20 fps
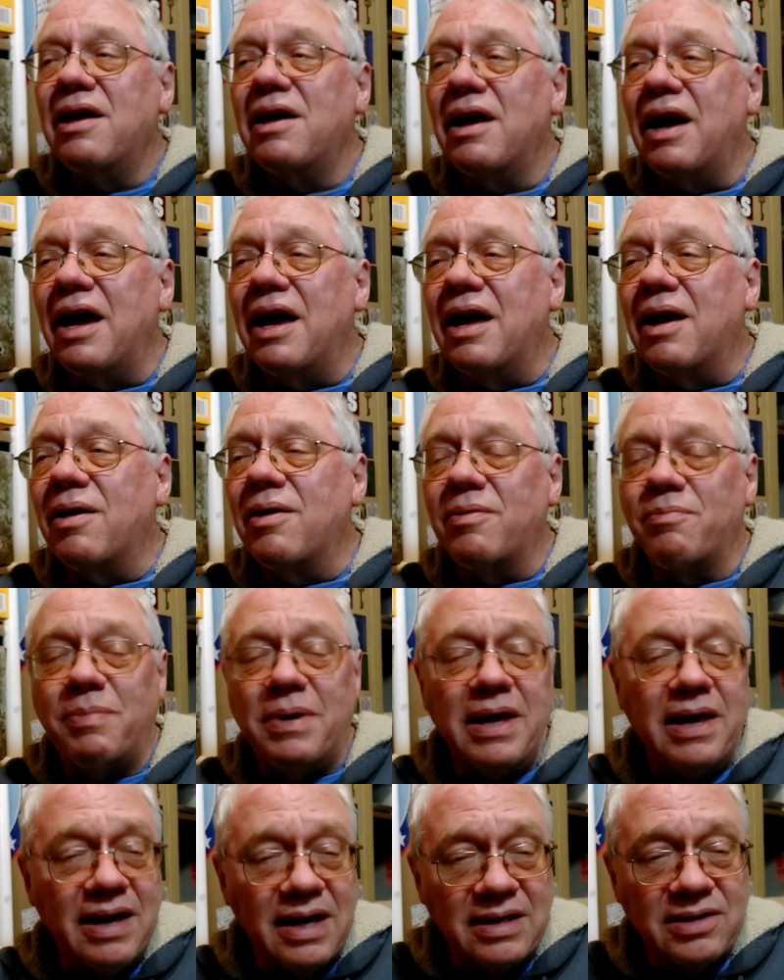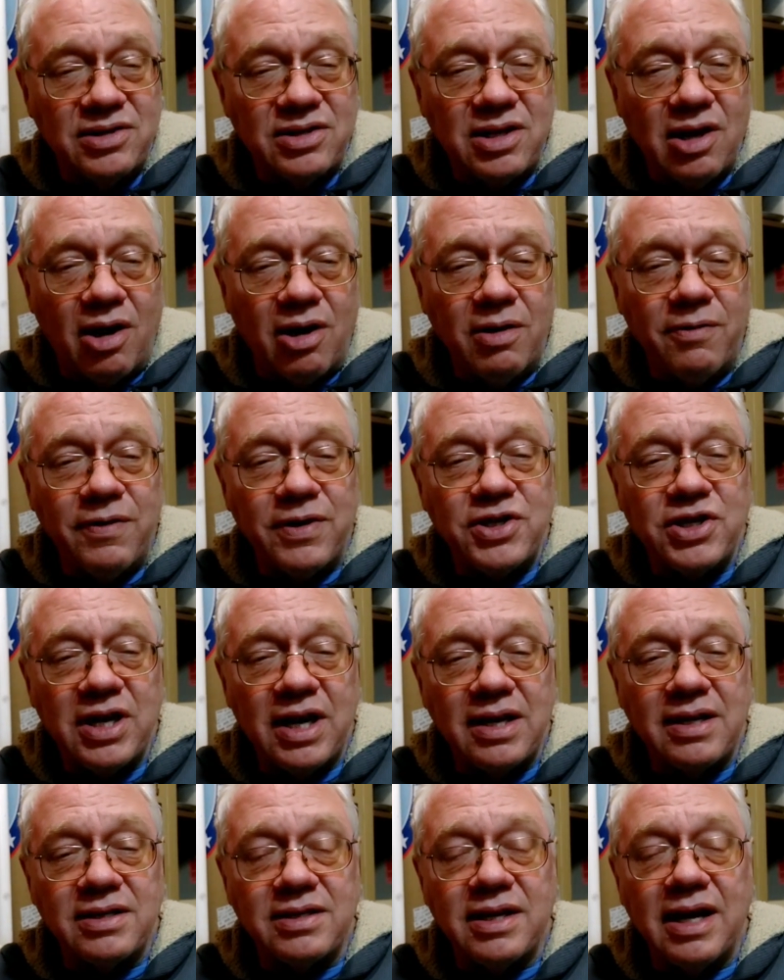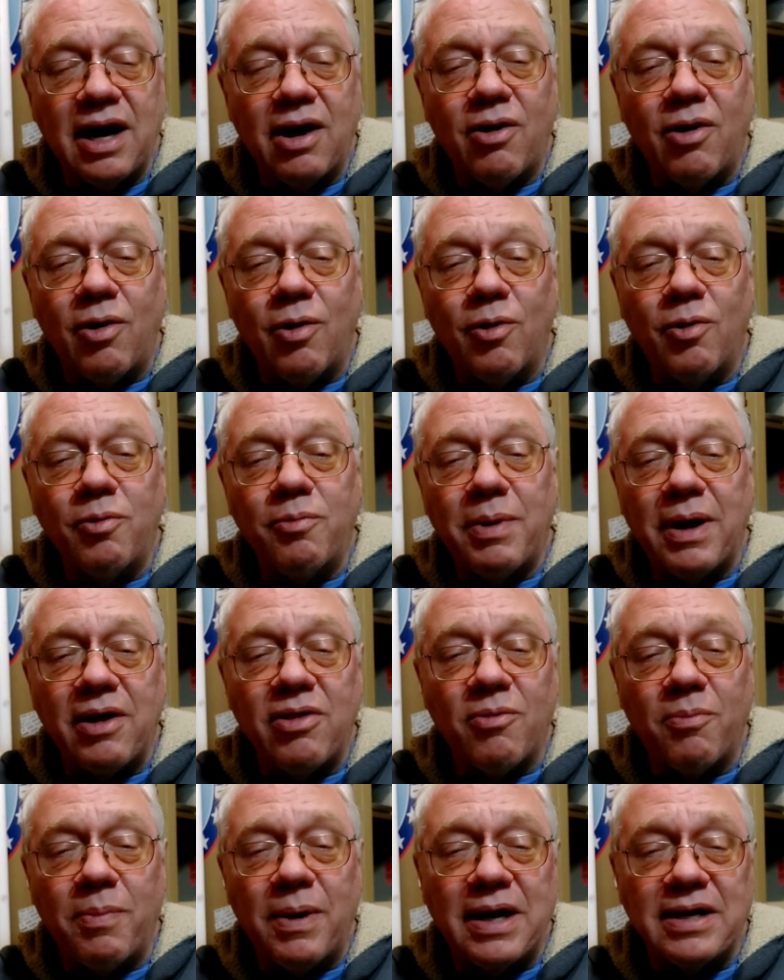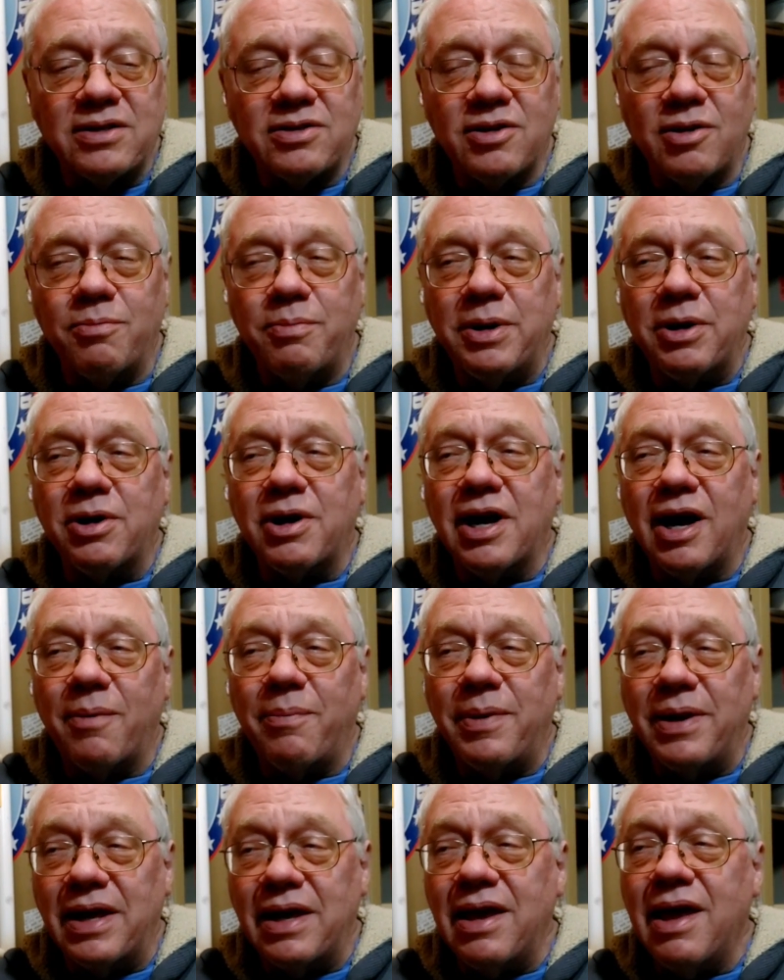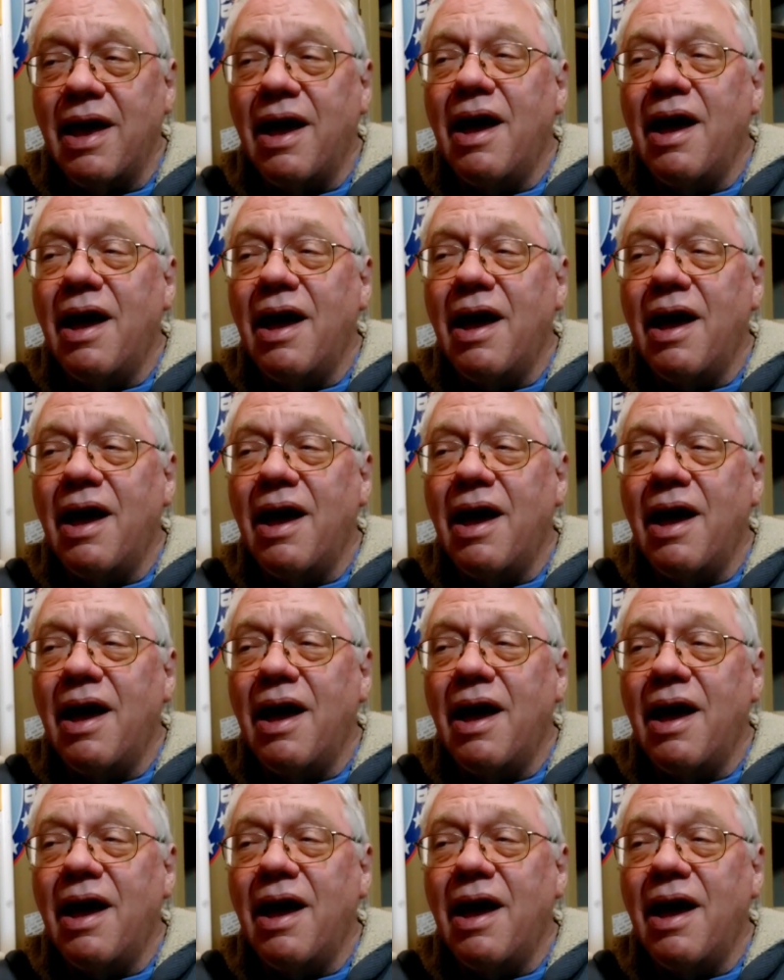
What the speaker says: being as Dogfish Head is now owned by the Boston Beer Company,